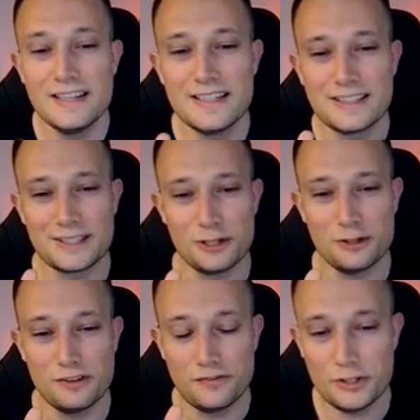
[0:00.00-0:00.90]
So
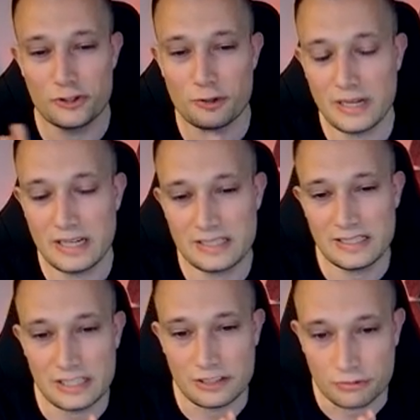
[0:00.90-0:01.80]
future pacing
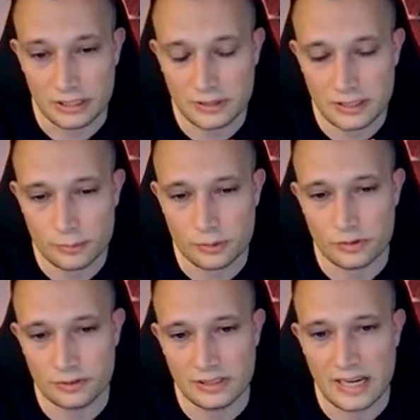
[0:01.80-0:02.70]
is really, really
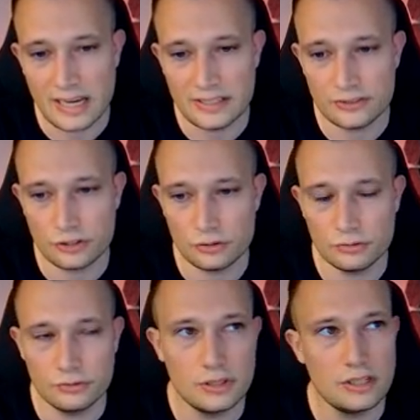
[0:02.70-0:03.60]
important. And so
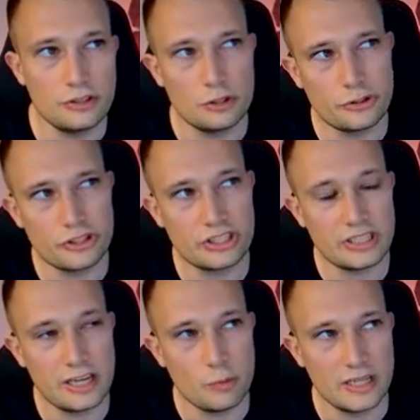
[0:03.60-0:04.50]
don't just
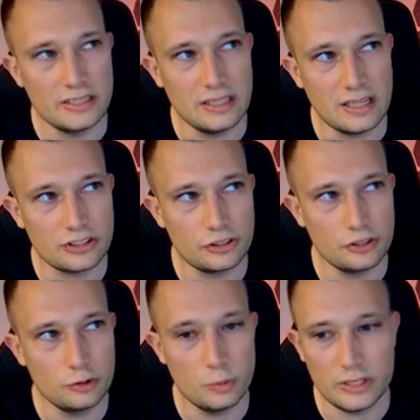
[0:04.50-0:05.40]
say what it does to
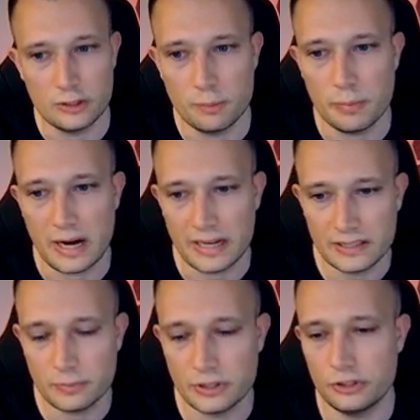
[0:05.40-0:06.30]
you when you buy
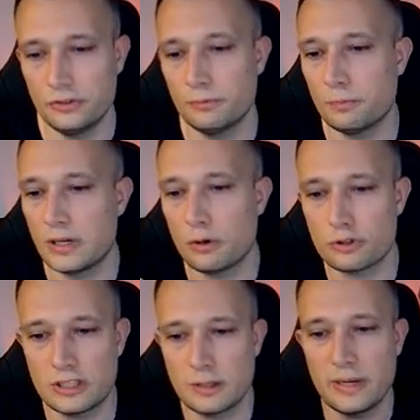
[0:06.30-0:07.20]
it, but
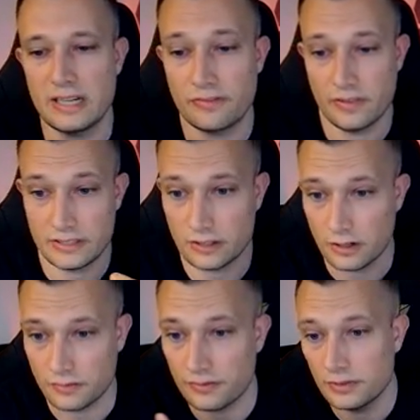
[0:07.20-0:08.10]
also the benefits
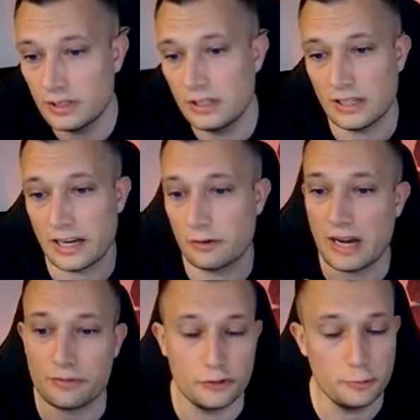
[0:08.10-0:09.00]
of, like,
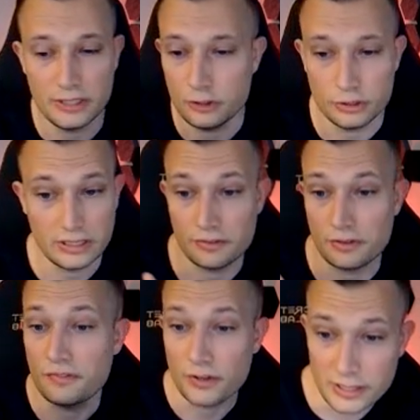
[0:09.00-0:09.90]
after you've been using it for
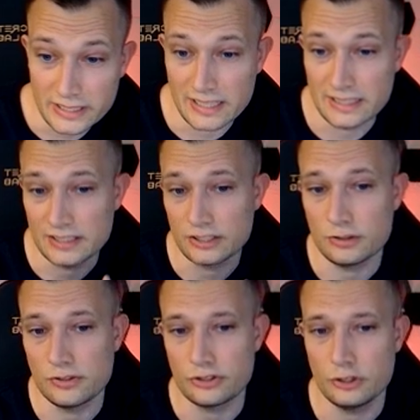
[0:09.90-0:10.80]
30 days and so
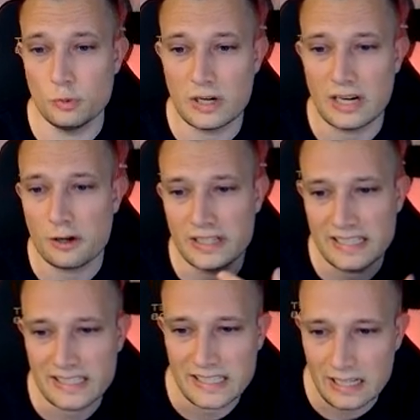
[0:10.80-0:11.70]
on. So you want to already
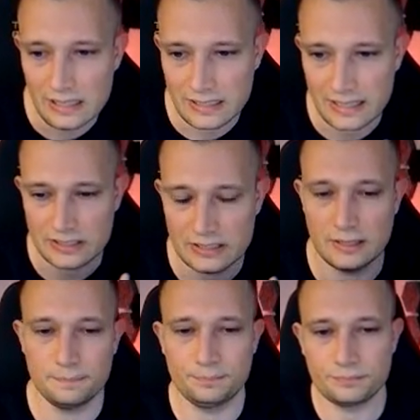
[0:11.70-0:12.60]
tell that to them.